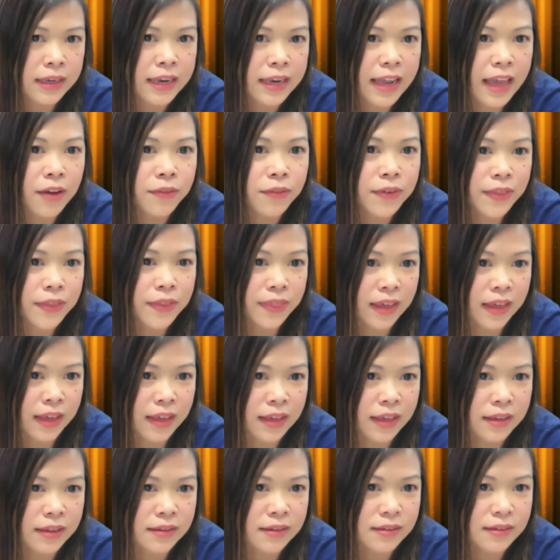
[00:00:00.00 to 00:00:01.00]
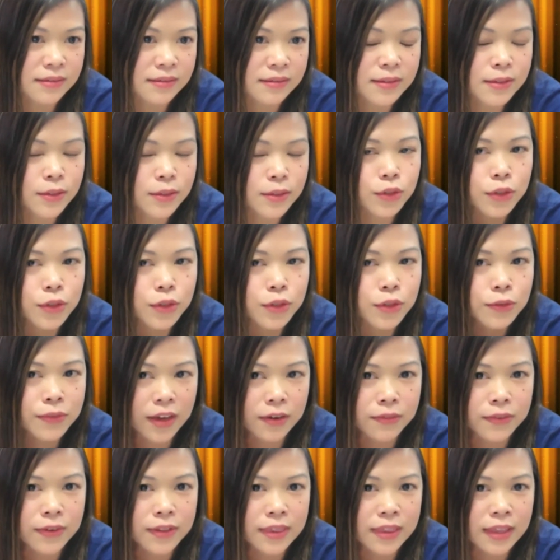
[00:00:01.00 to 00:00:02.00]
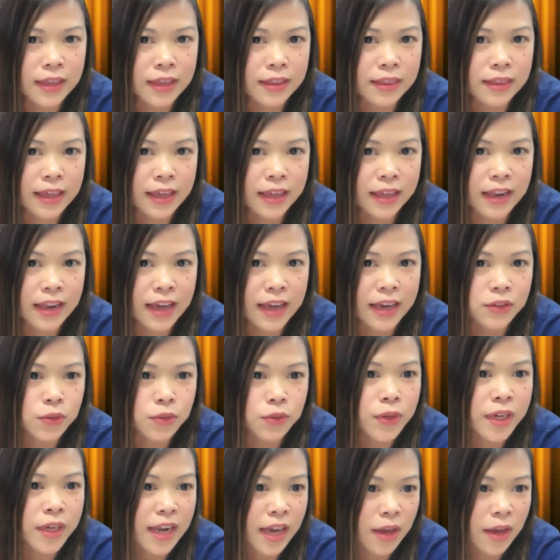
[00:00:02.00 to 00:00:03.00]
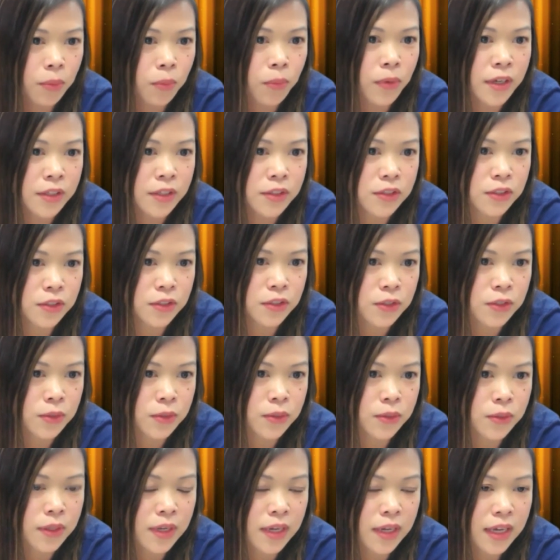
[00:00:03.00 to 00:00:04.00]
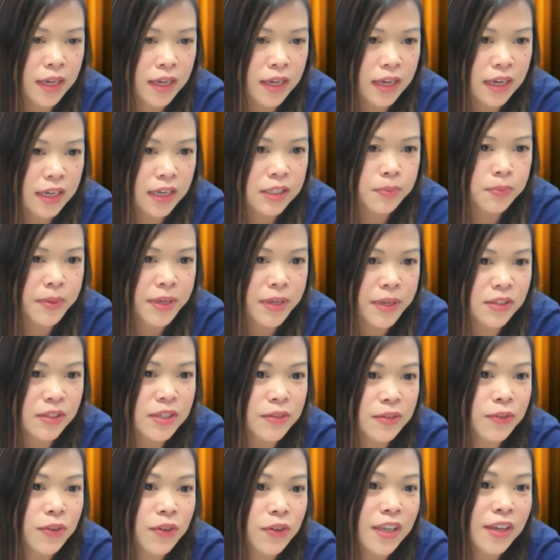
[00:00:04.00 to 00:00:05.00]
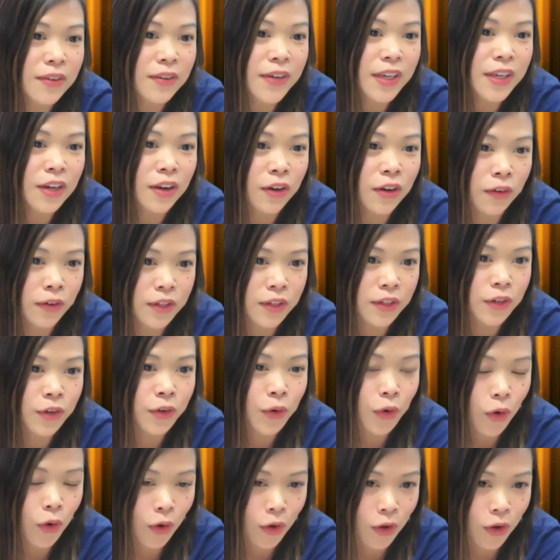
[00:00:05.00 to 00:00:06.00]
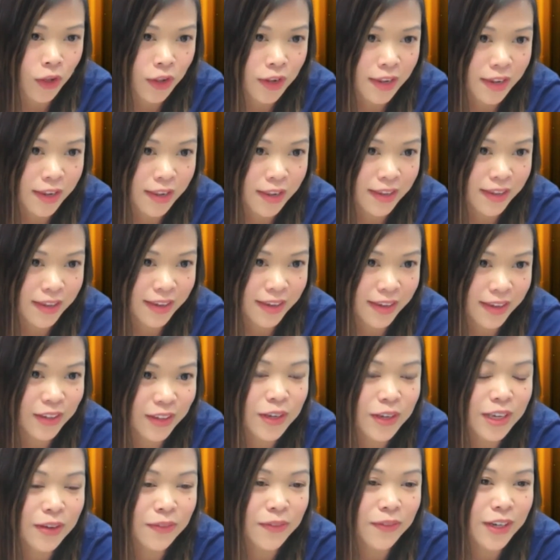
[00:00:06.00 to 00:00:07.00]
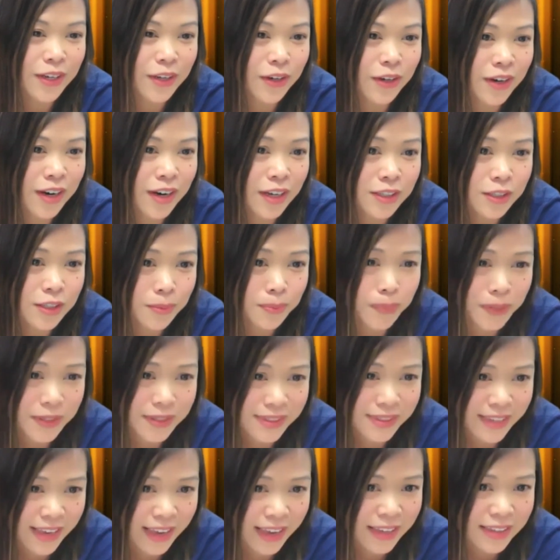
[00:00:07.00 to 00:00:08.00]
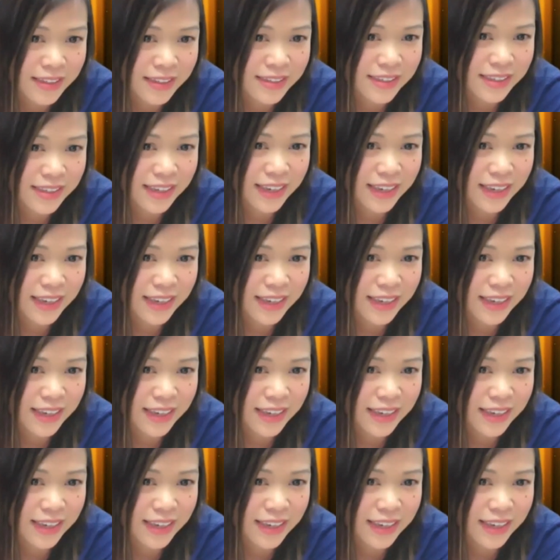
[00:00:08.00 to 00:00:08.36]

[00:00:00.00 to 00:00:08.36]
everything, in sort of everything that I do and I want to do. It's because if you give it your all and you give it your 100%,